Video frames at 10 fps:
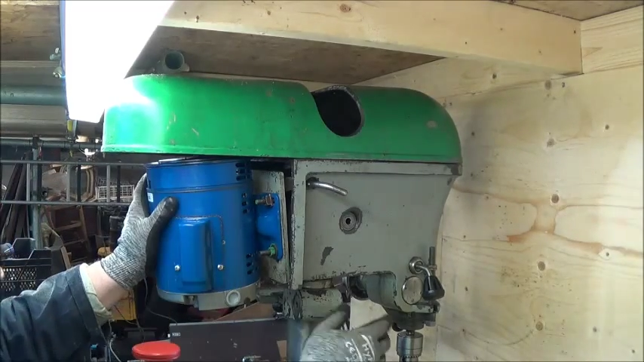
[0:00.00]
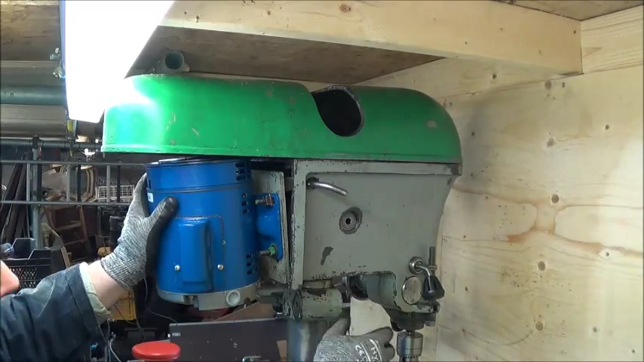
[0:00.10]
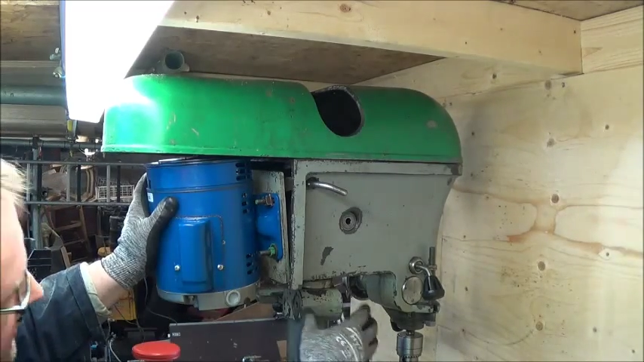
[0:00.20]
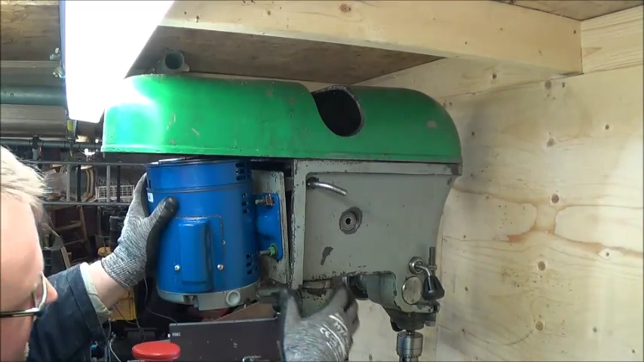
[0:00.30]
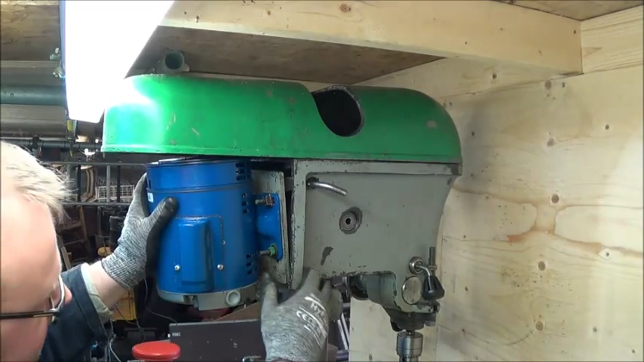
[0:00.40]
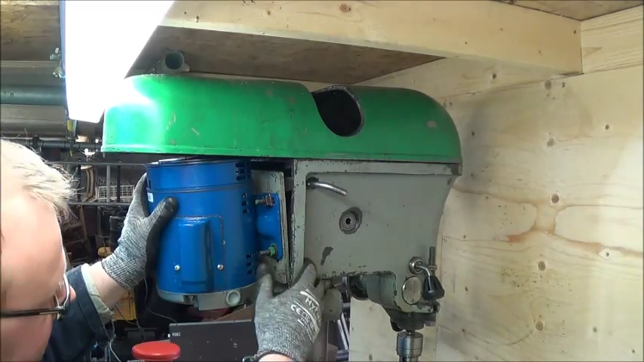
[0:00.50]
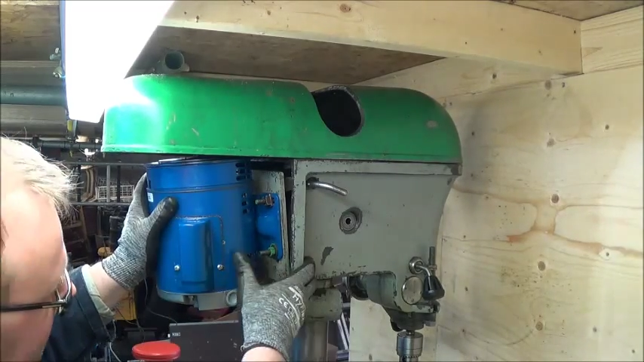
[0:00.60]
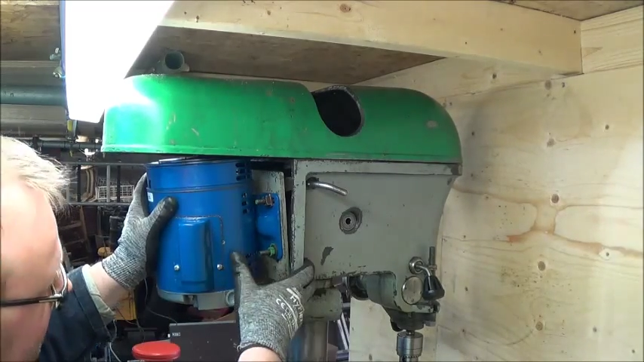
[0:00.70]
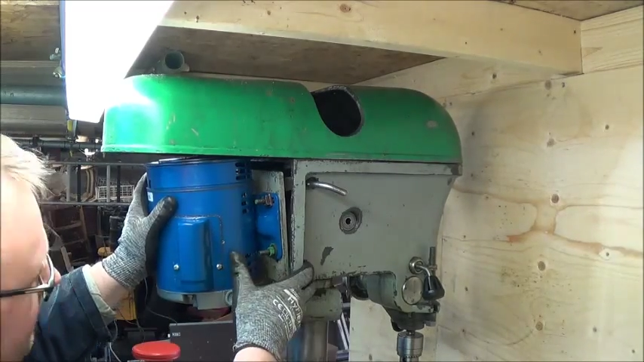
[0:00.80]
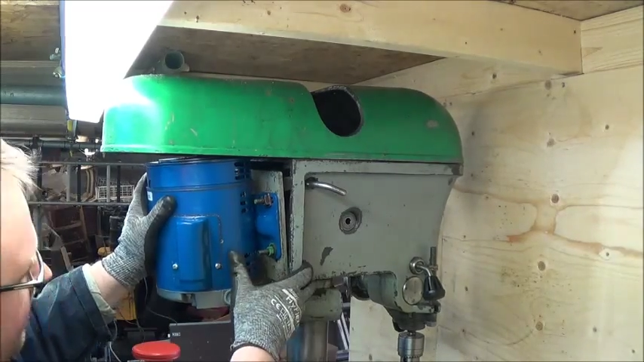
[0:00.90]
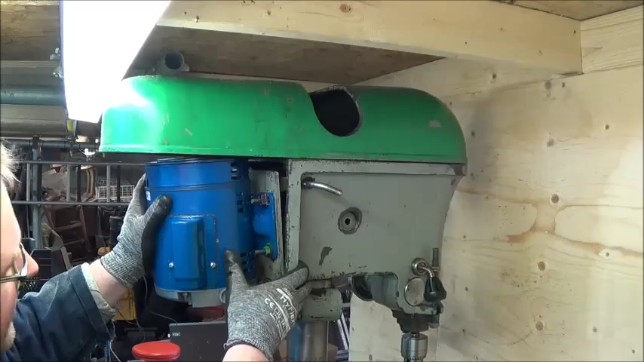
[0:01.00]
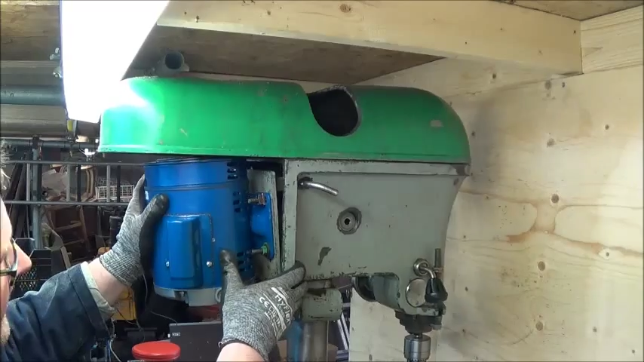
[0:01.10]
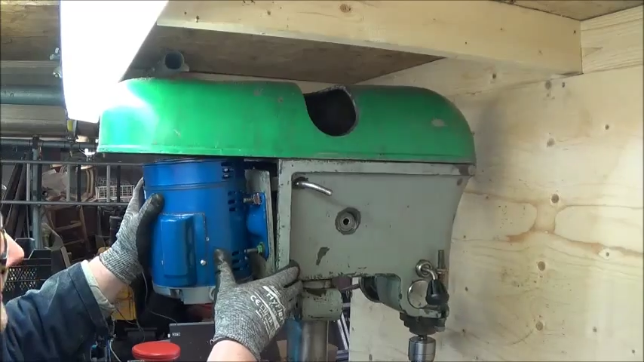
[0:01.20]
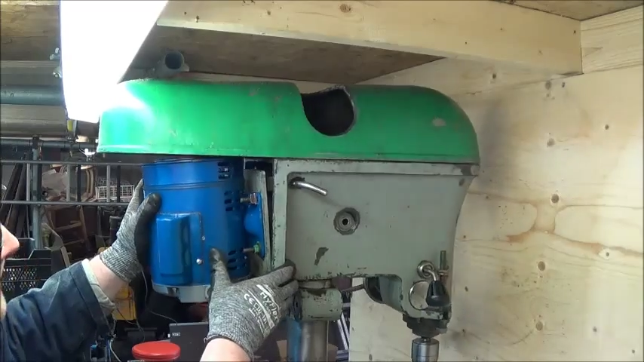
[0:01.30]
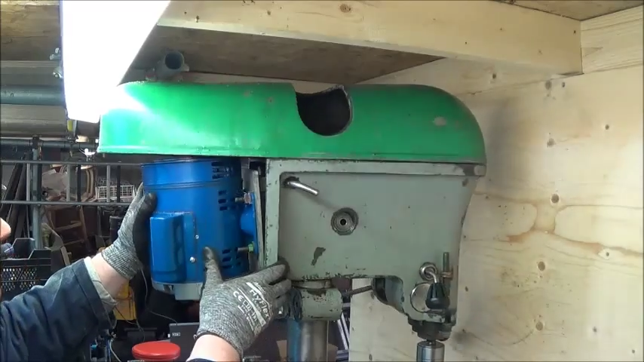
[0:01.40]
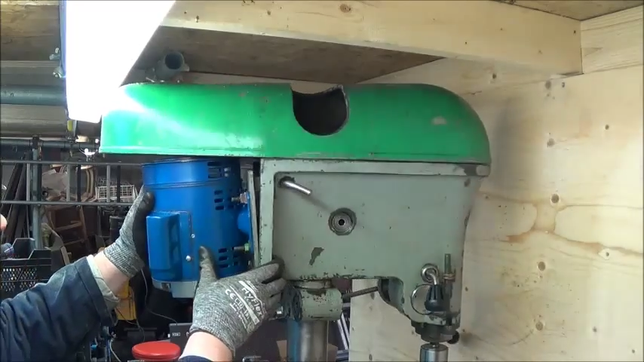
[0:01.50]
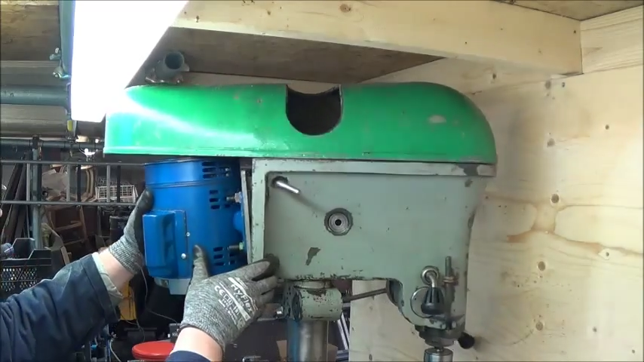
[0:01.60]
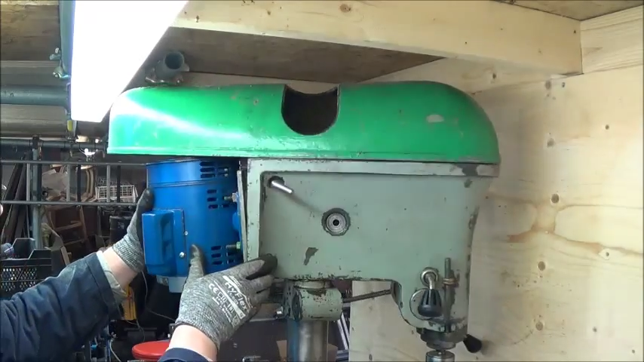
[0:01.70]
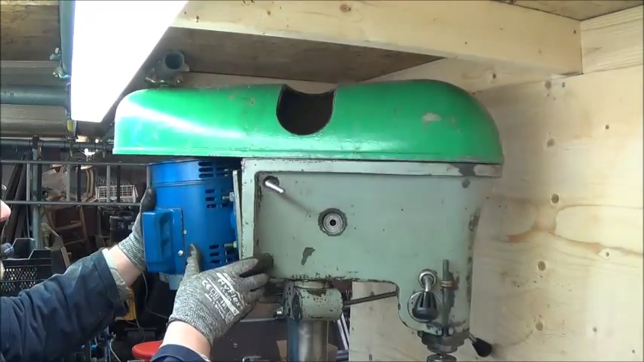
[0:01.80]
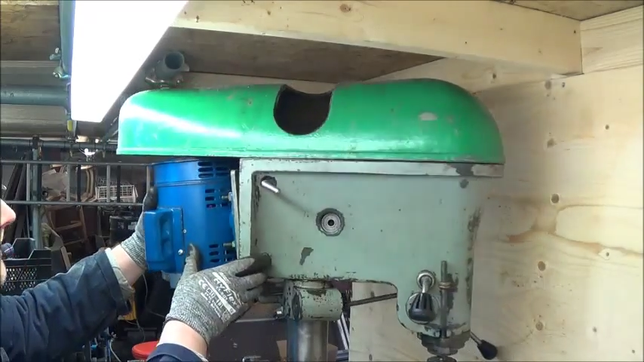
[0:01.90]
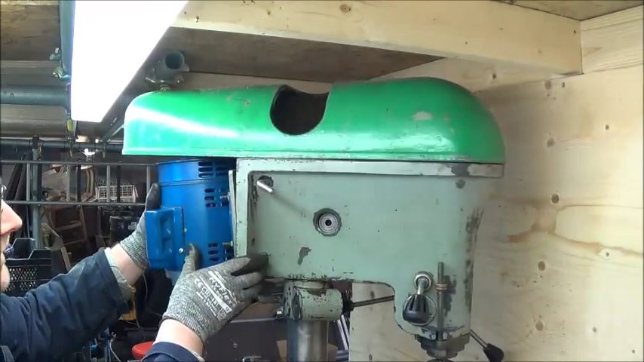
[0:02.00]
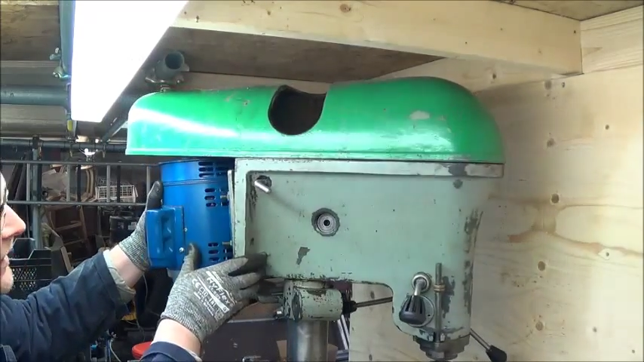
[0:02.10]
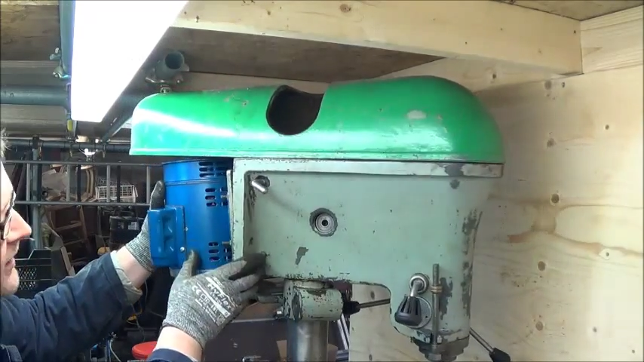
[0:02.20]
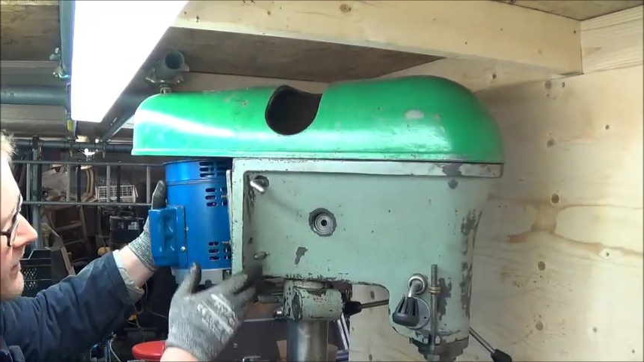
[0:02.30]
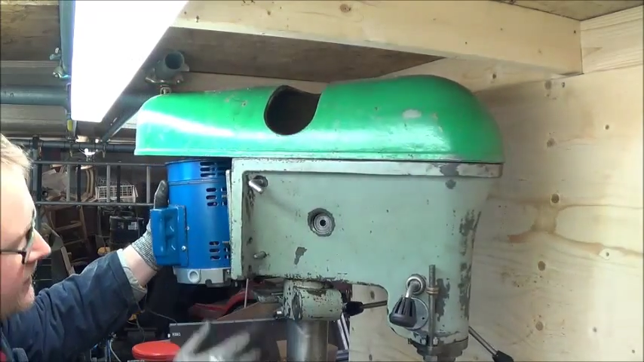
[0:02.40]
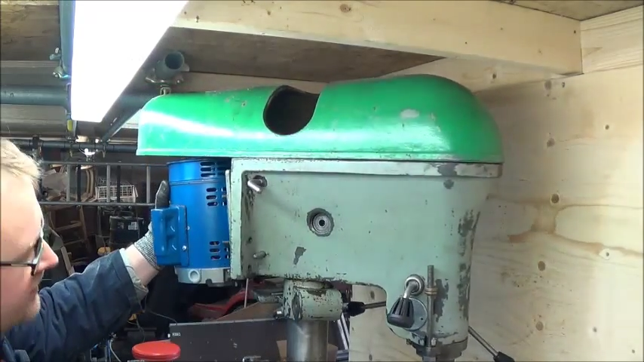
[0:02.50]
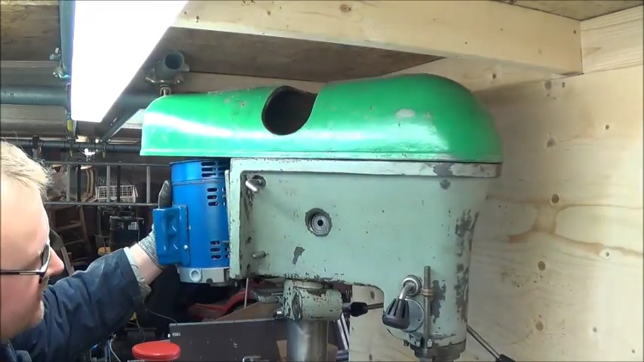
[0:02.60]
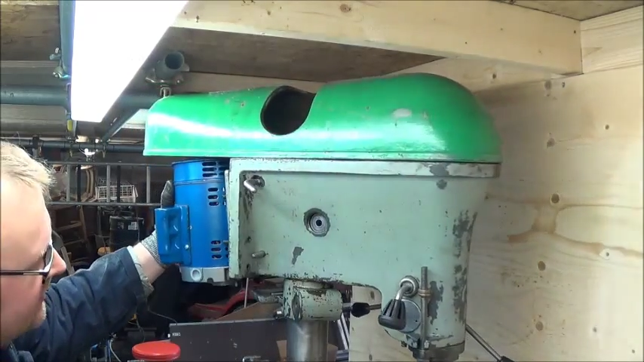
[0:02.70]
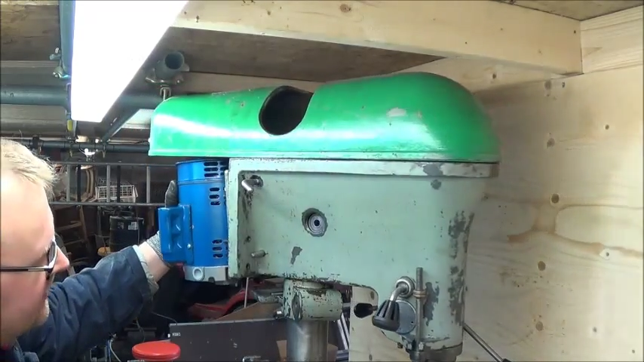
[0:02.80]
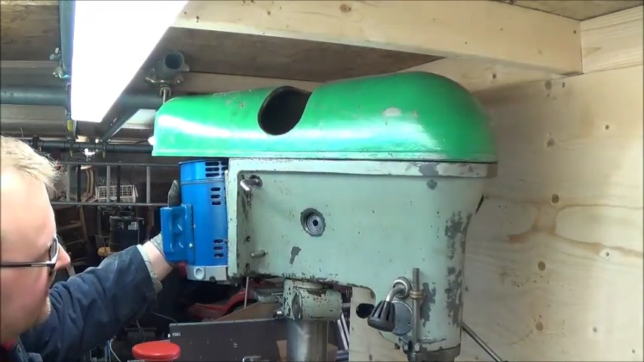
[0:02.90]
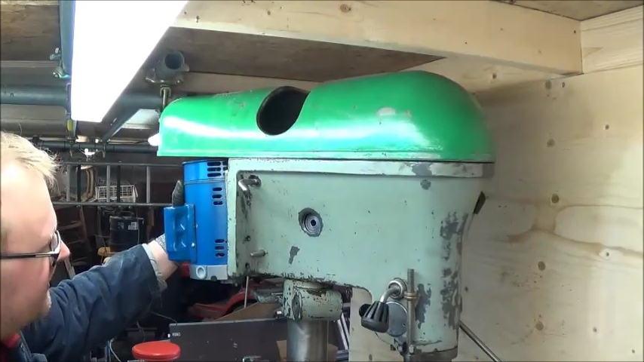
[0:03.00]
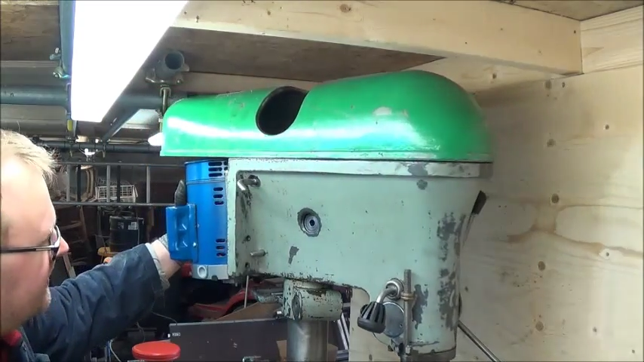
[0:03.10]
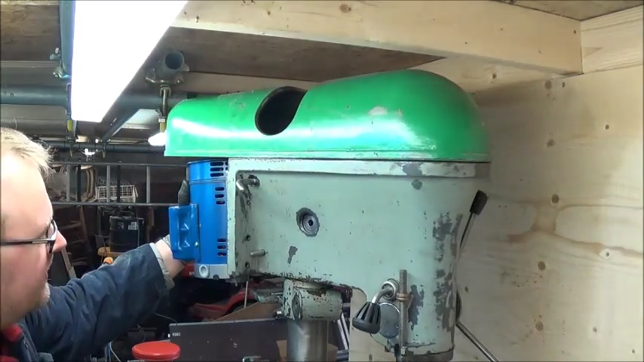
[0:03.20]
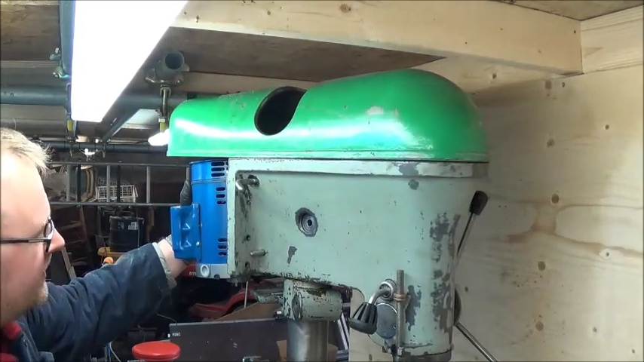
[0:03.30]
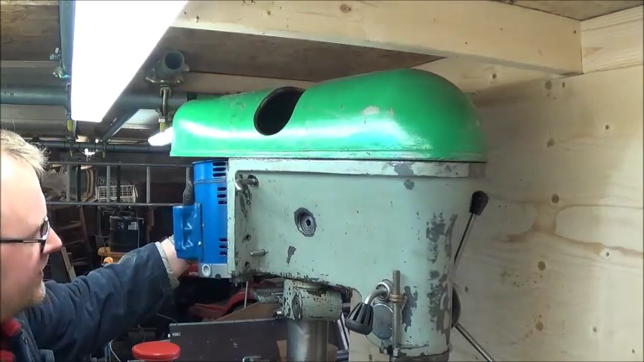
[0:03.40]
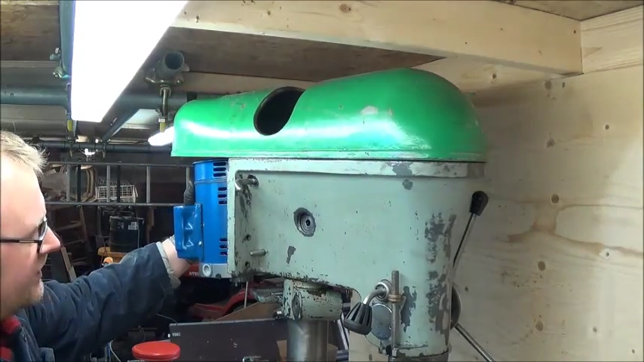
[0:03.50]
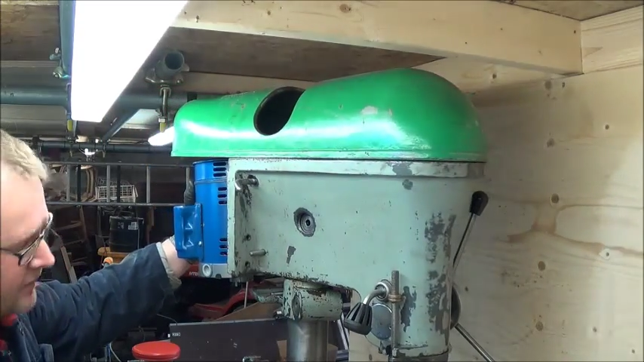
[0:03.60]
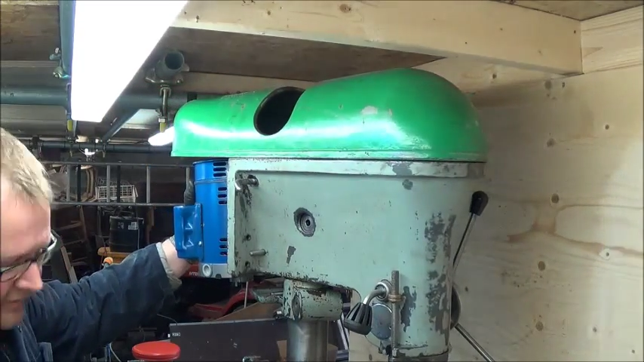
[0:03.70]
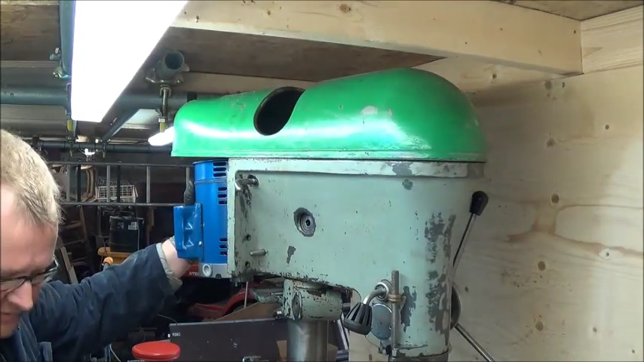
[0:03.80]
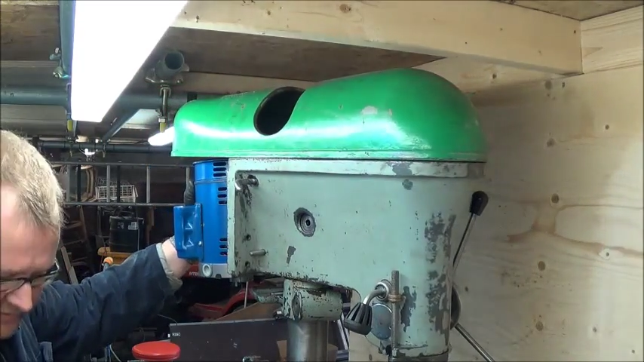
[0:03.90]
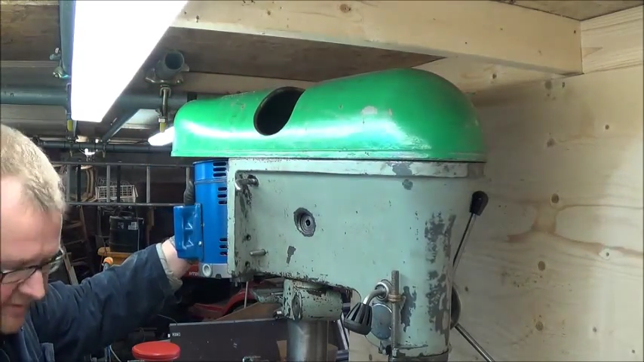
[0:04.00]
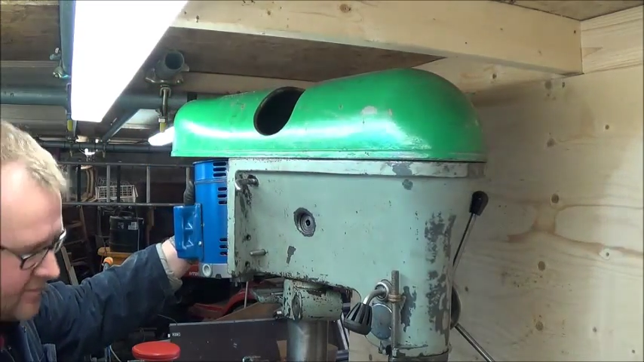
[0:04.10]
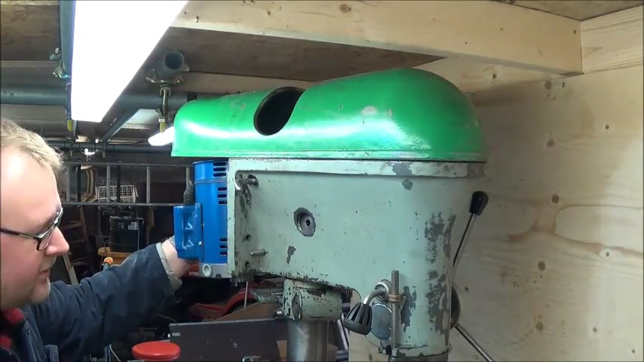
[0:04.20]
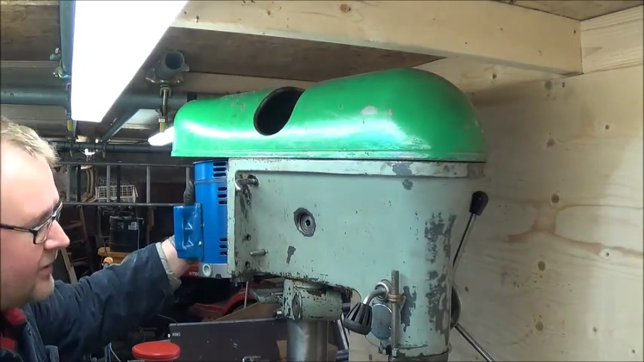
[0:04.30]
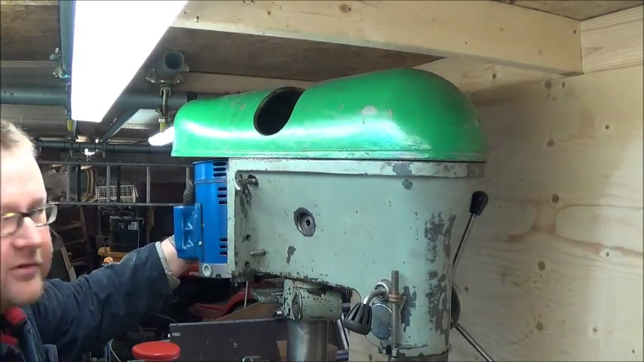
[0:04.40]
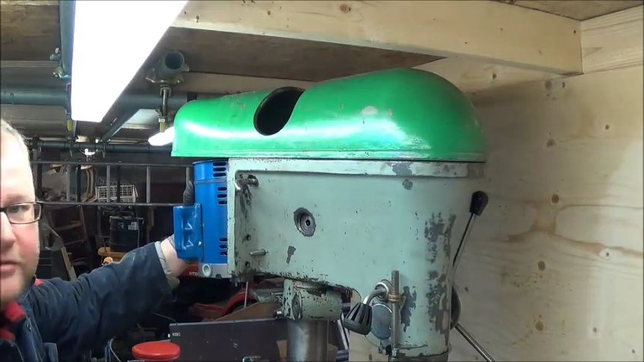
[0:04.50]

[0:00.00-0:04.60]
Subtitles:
Nobody's mouth can be seen.